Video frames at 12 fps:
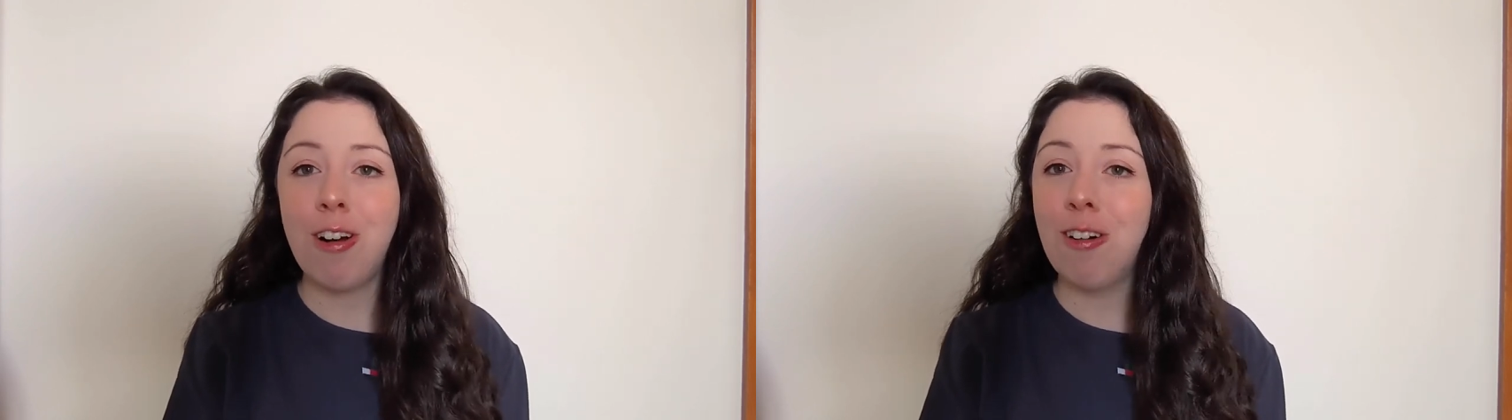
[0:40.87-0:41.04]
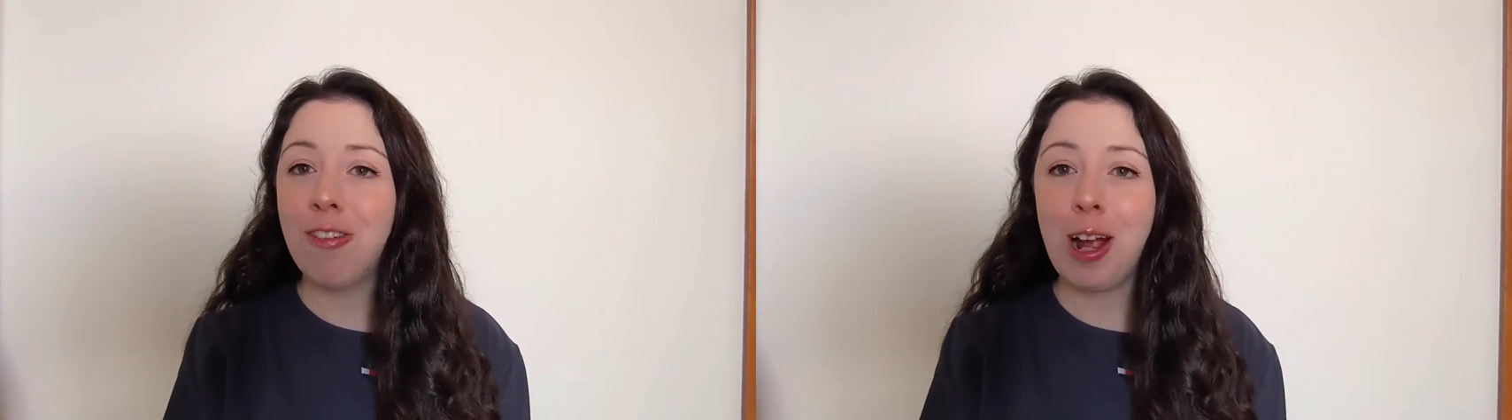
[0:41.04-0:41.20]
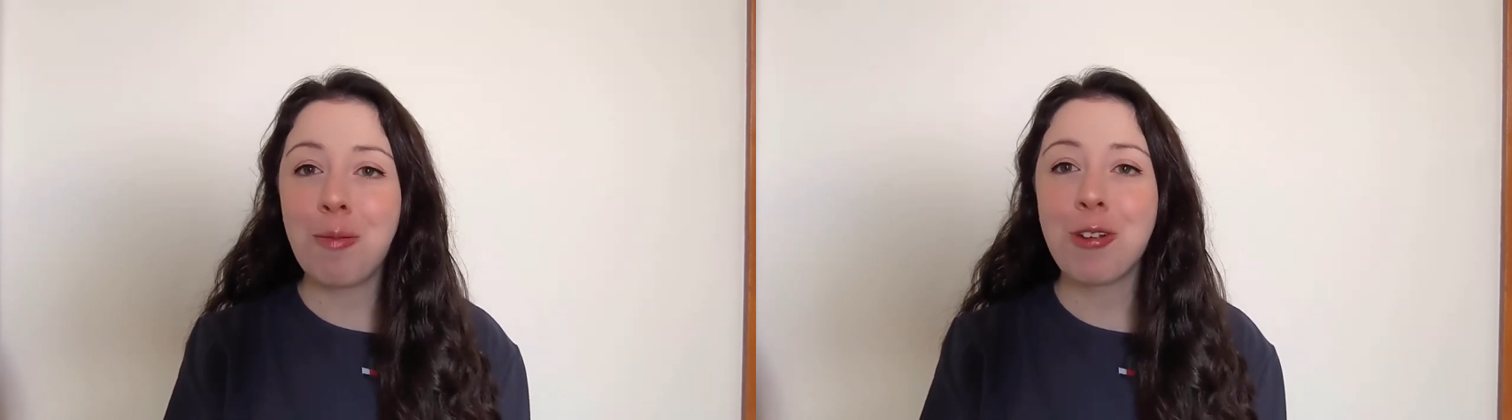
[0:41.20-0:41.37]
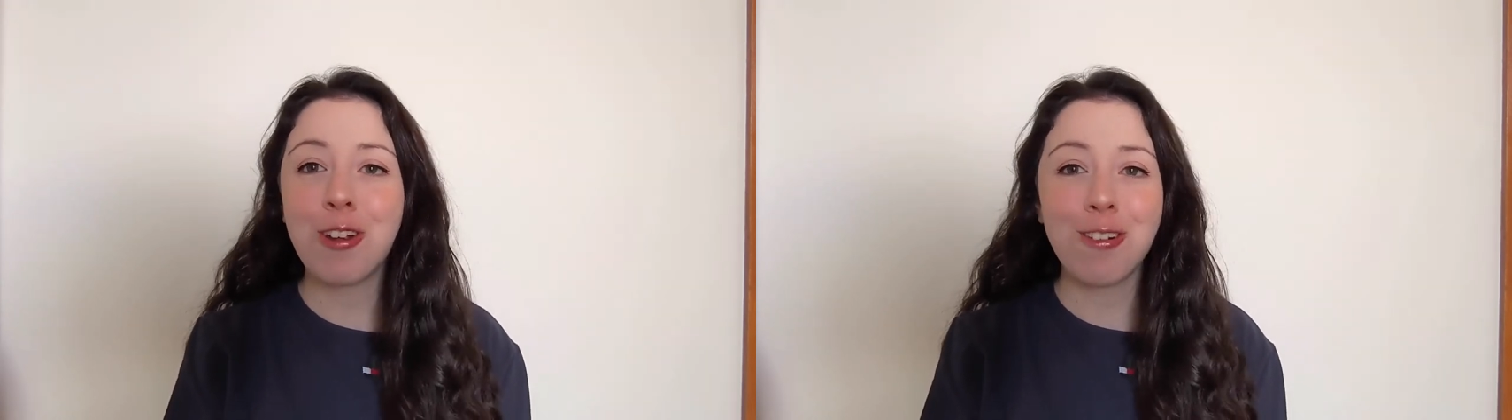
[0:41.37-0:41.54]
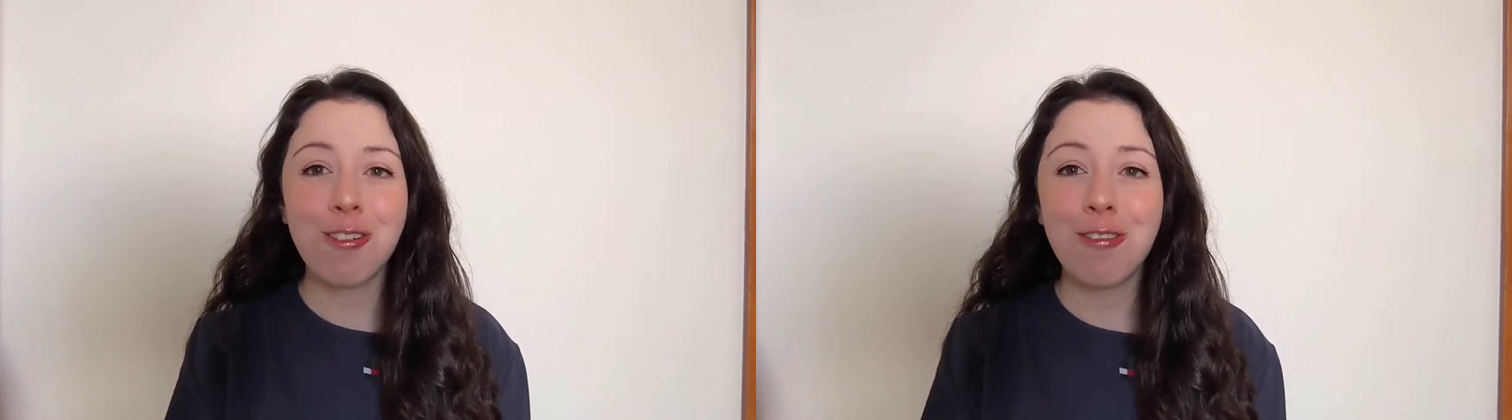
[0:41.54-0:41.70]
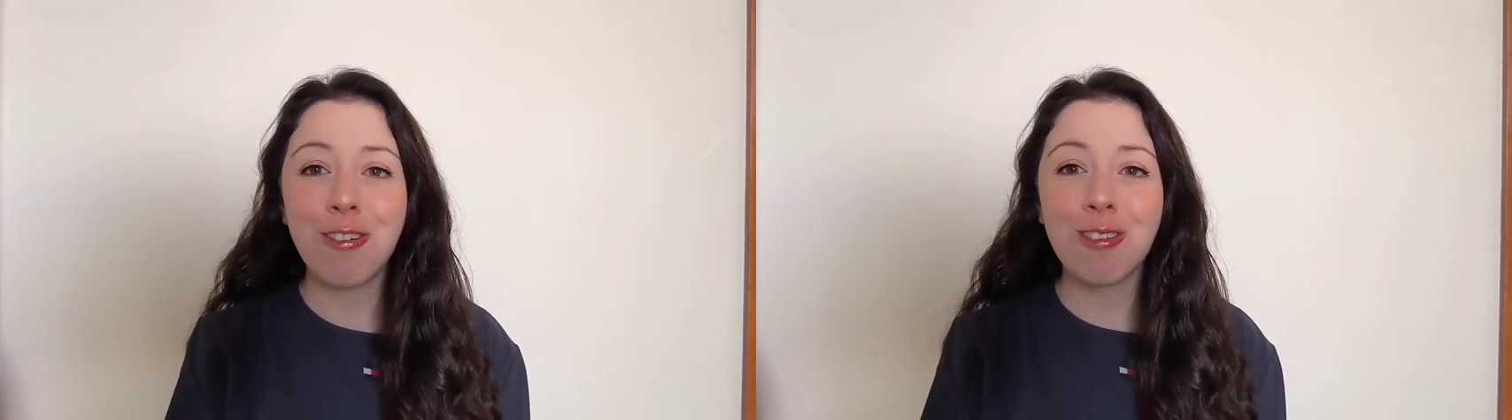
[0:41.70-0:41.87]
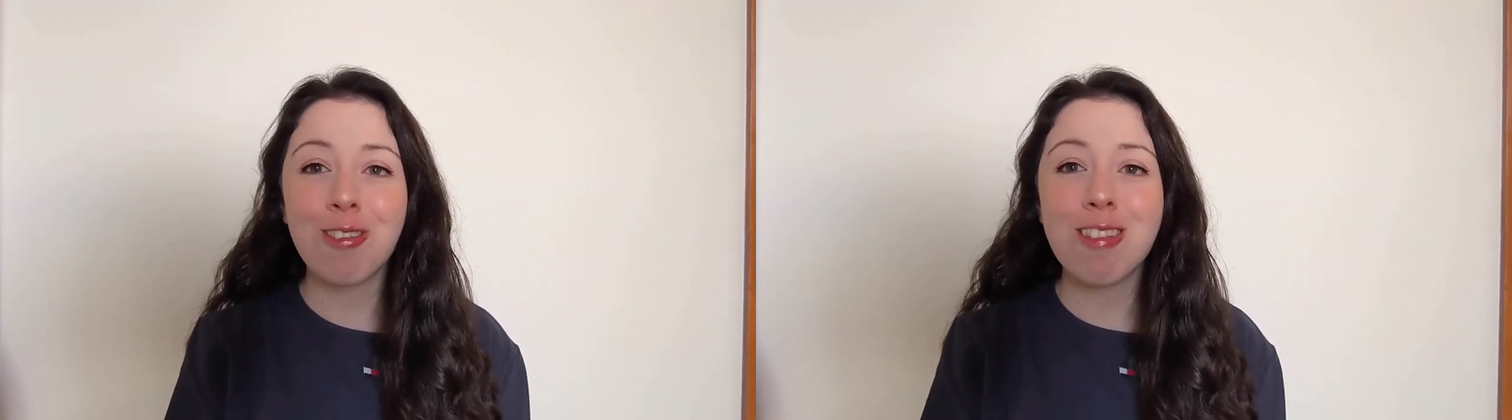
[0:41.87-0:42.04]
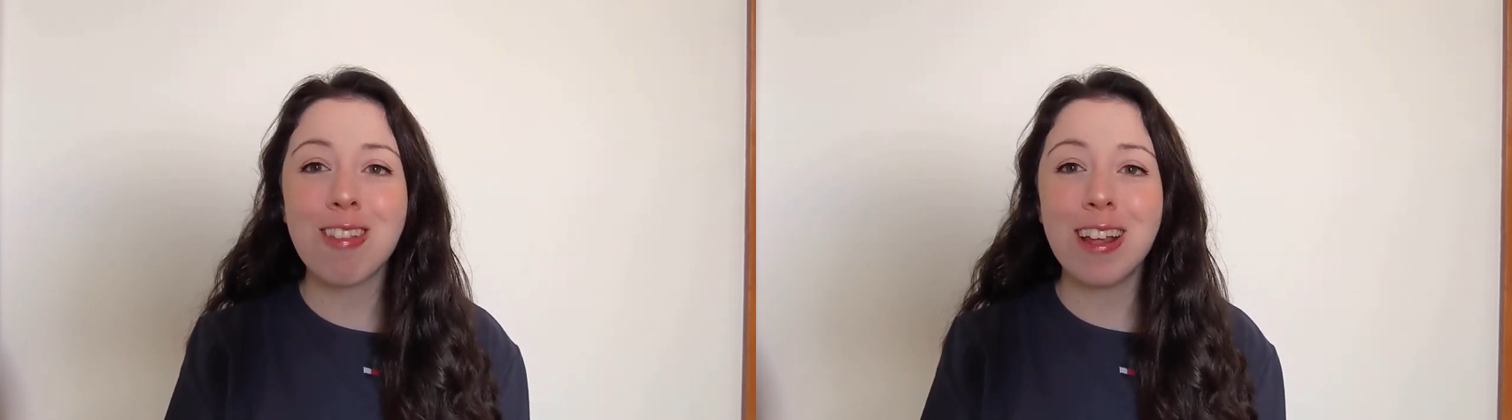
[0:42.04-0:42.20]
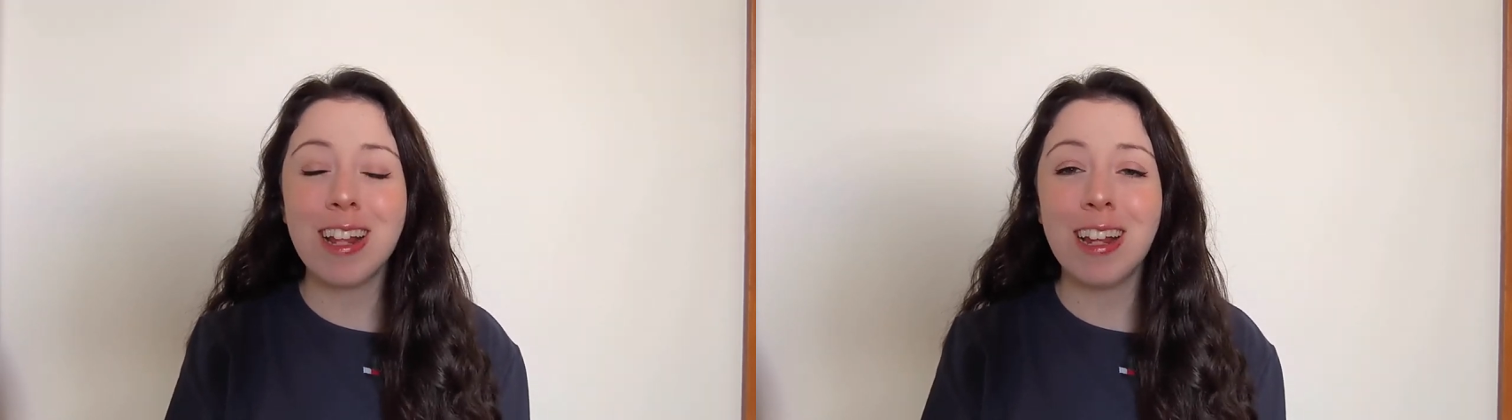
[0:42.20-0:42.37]
of our beautiful
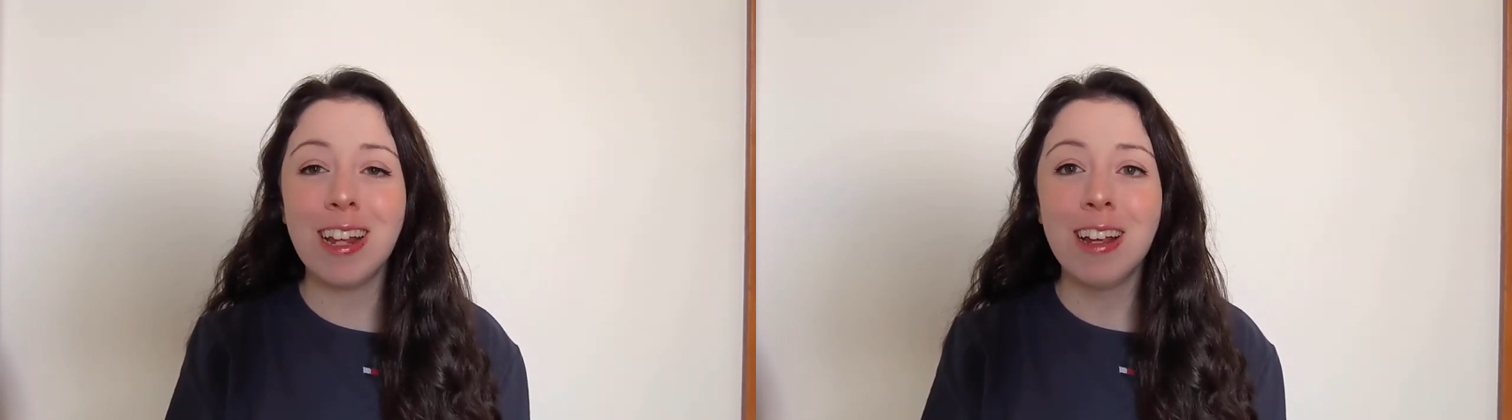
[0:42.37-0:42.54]
city.